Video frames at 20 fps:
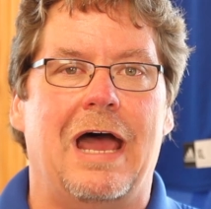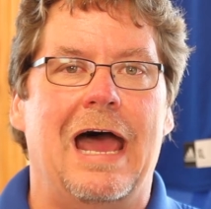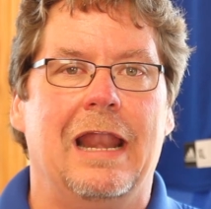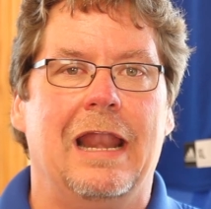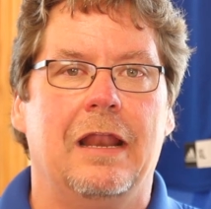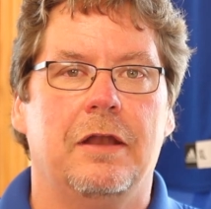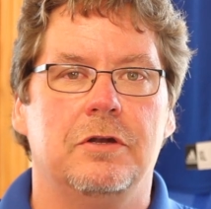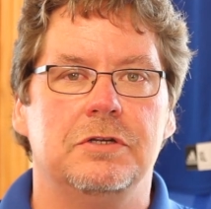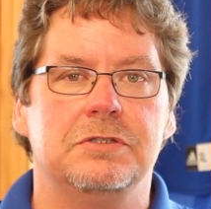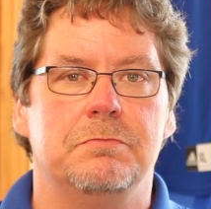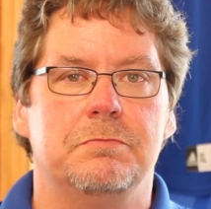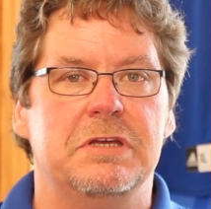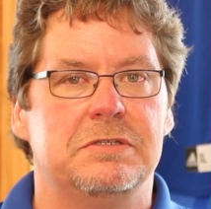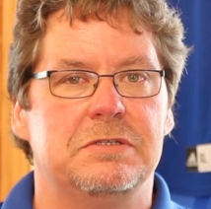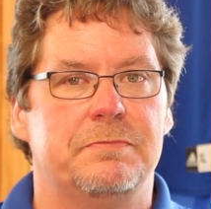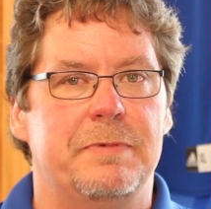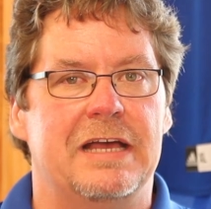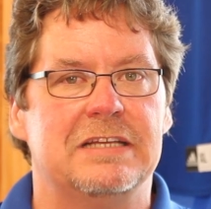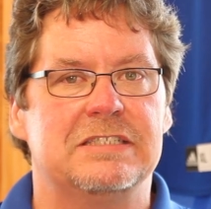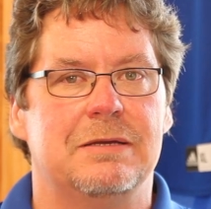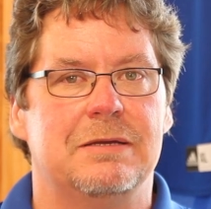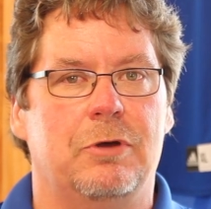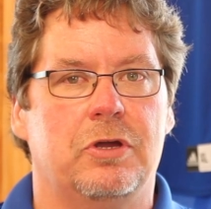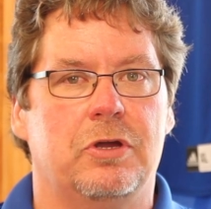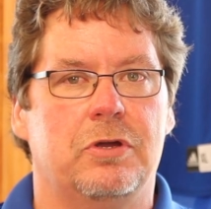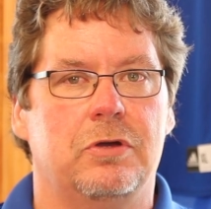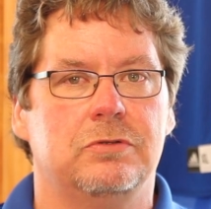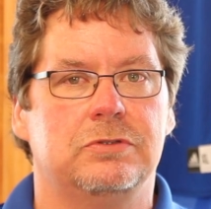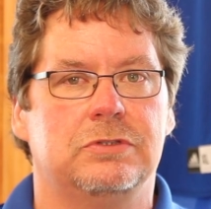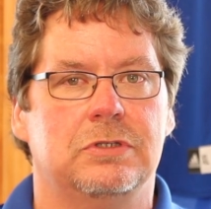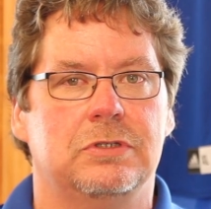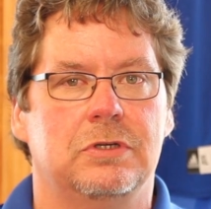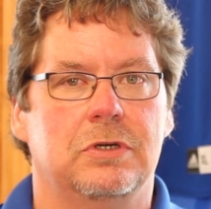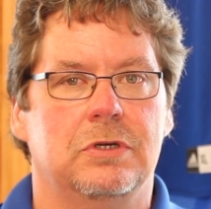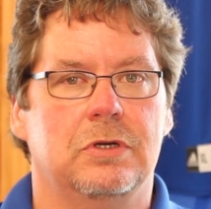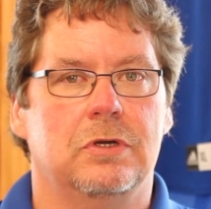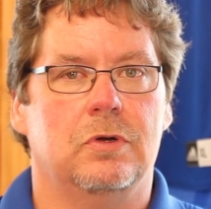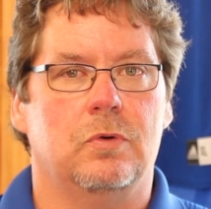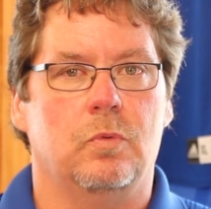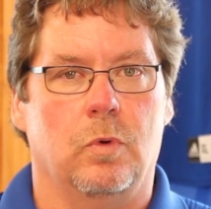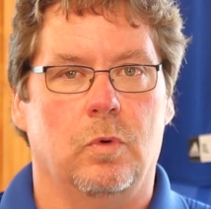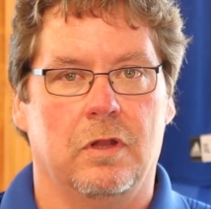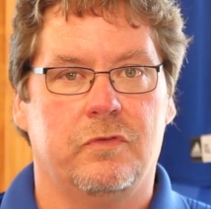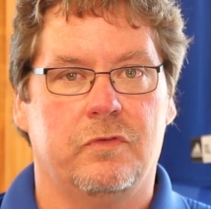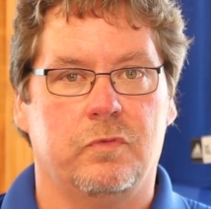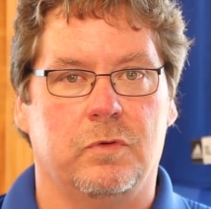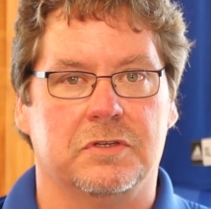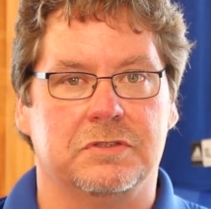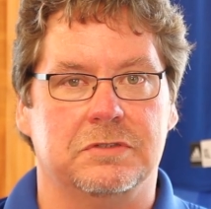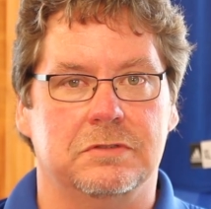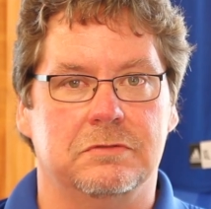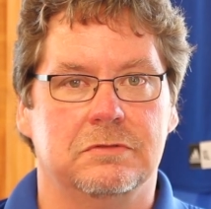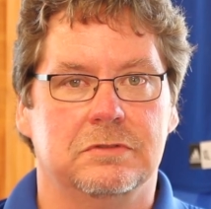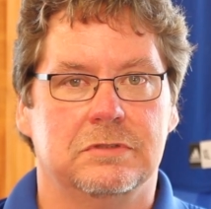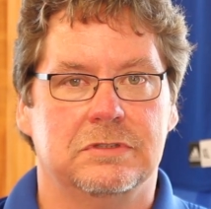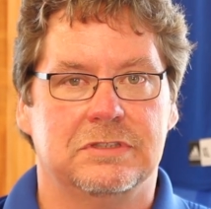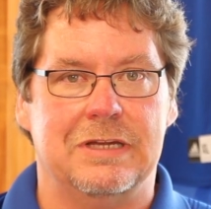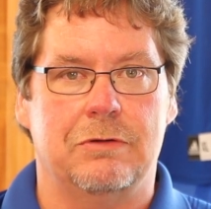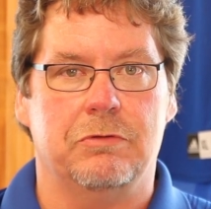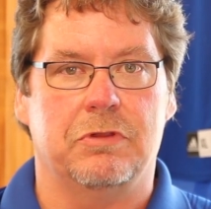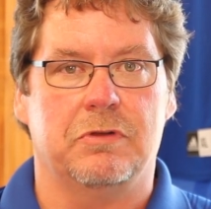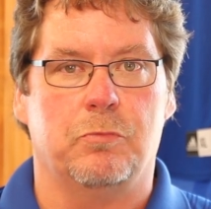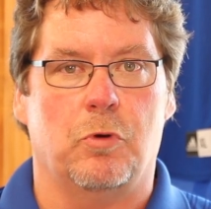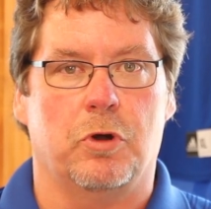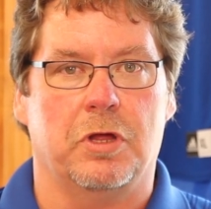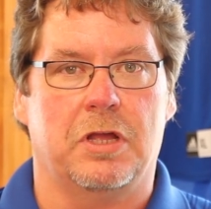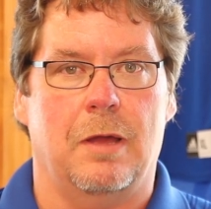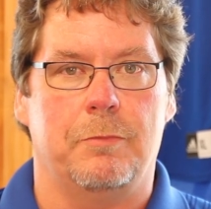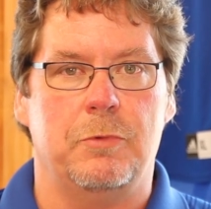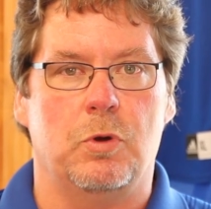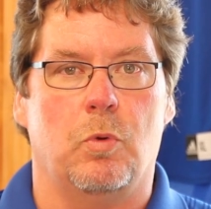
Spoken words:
Islanders men's basketball coach, Willis Wilson. Stay with us, more to come.